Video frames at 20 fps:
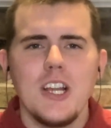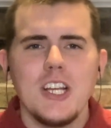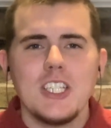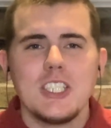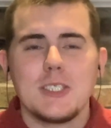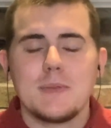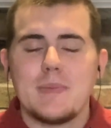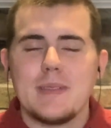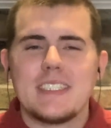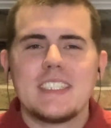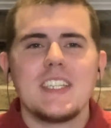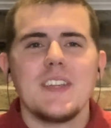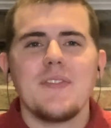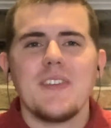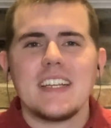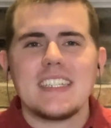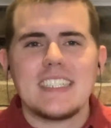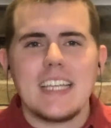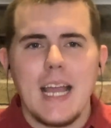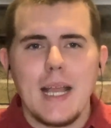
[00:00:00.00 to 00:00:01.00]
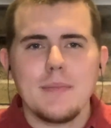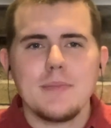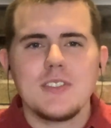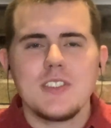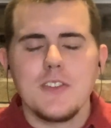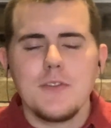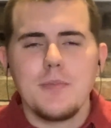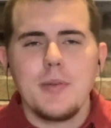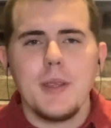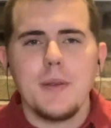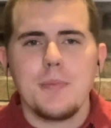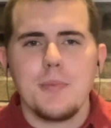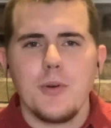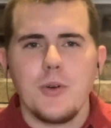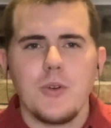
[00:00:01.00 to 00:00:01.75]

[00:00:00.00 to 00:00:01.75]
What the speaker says: specific types of people,